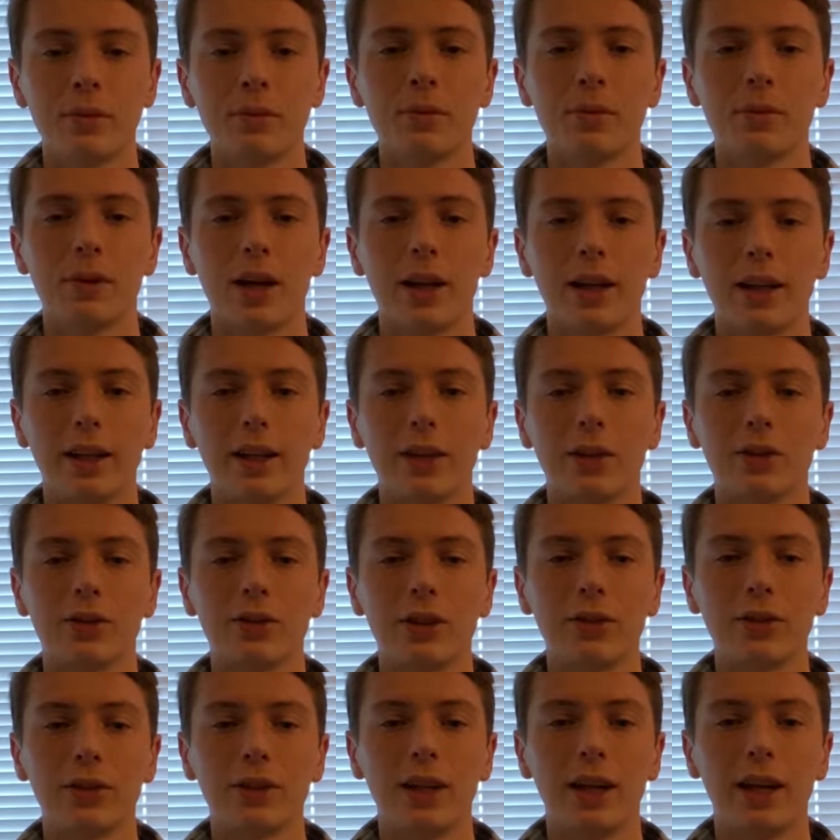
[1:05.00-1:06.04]
I like their
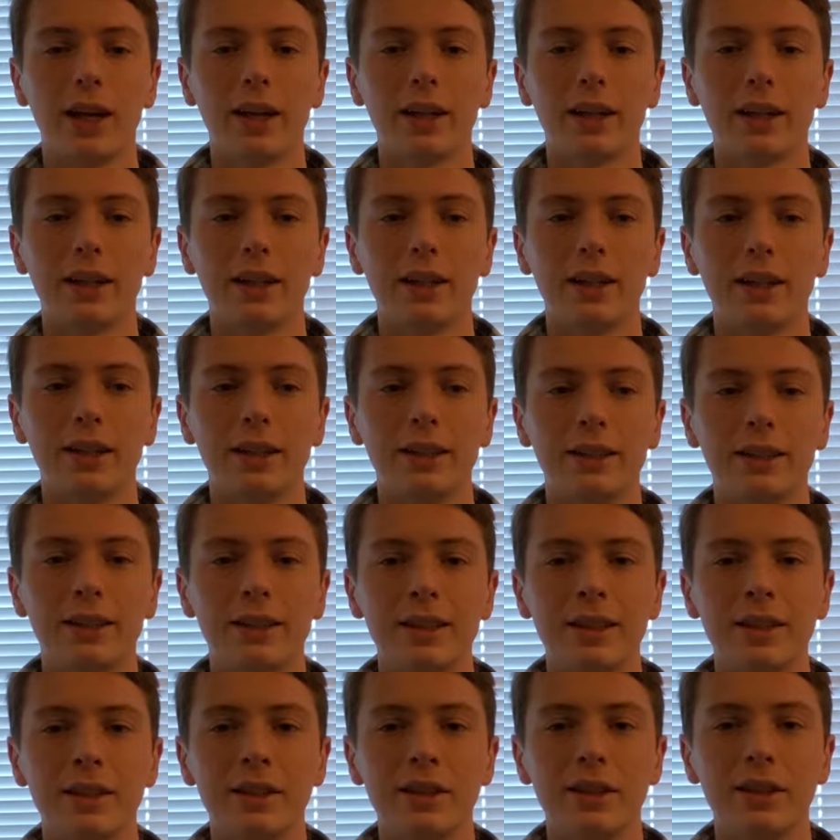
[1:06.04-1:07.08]
stuff a lot.
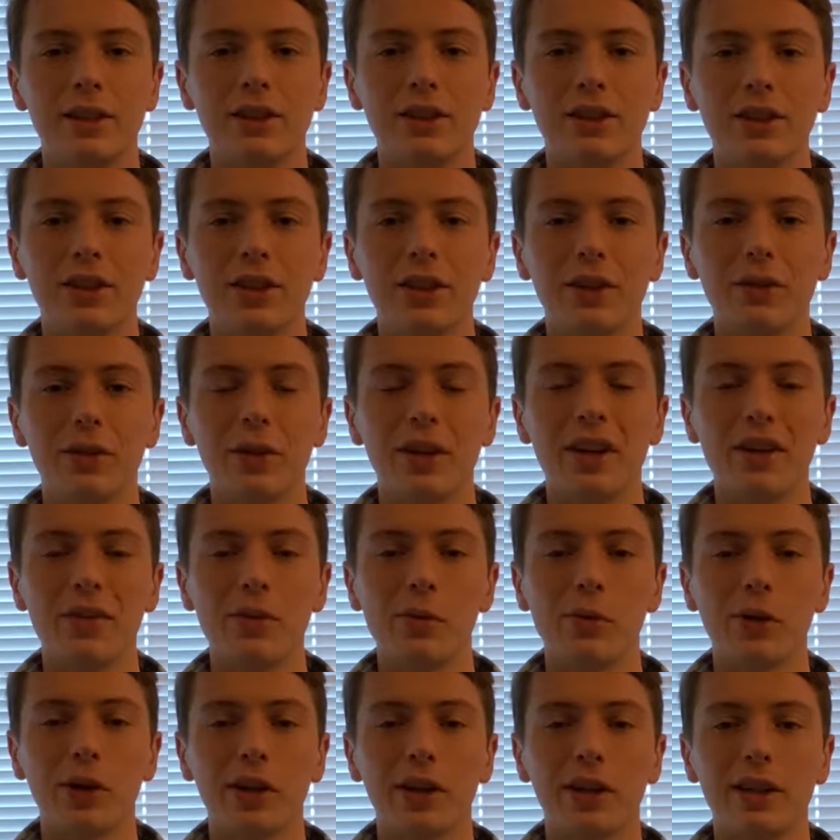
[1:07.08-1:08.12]
It's good if you
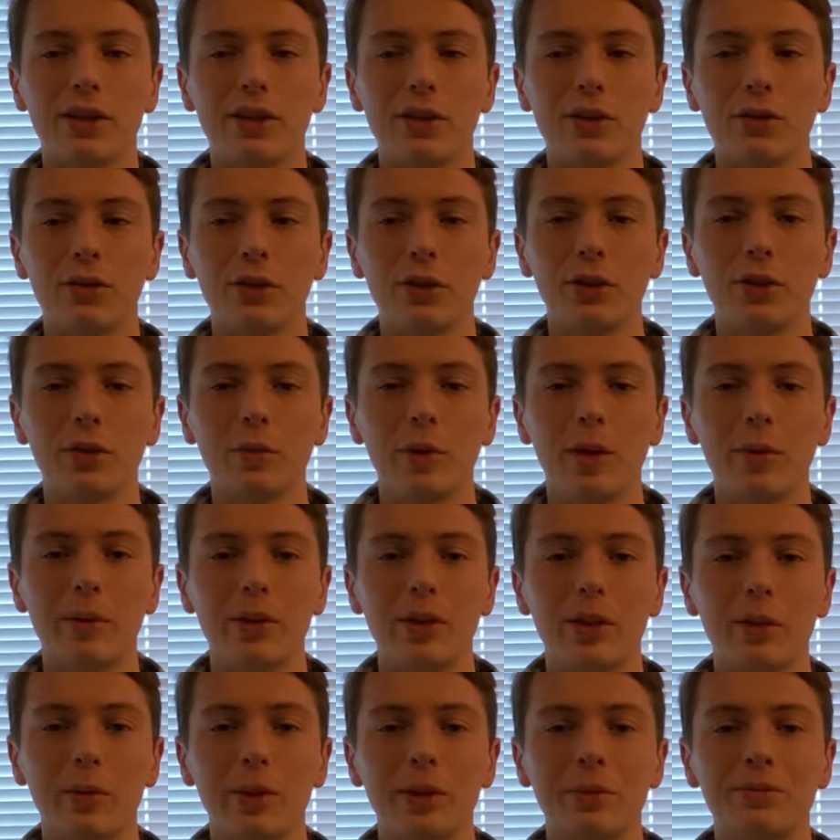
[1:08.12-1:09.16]
want to get into your feels maybe a
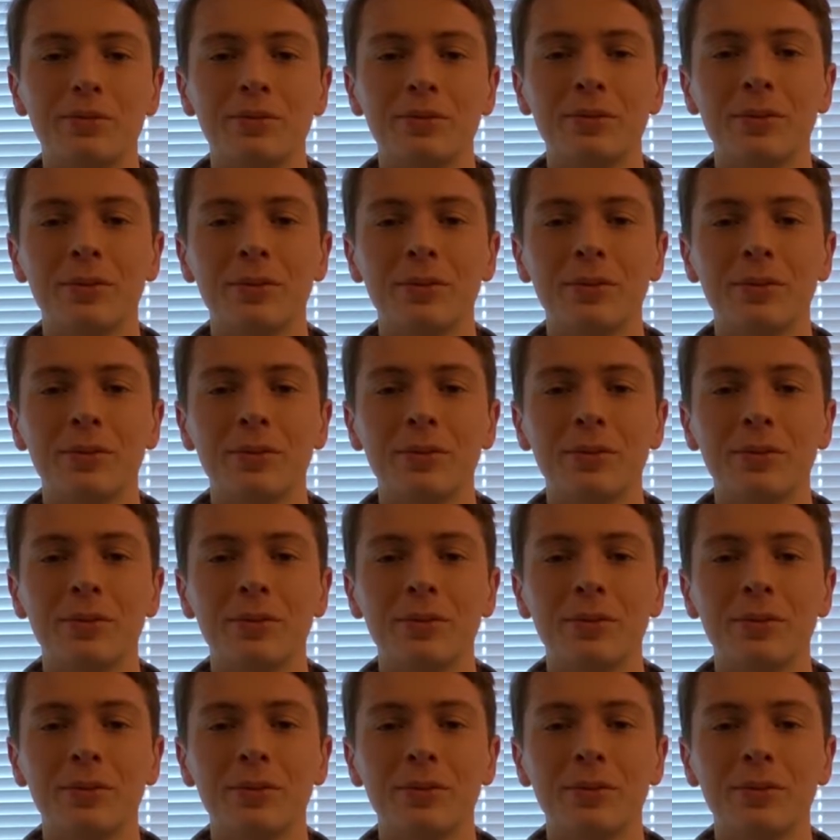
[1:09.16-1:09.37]
little bit.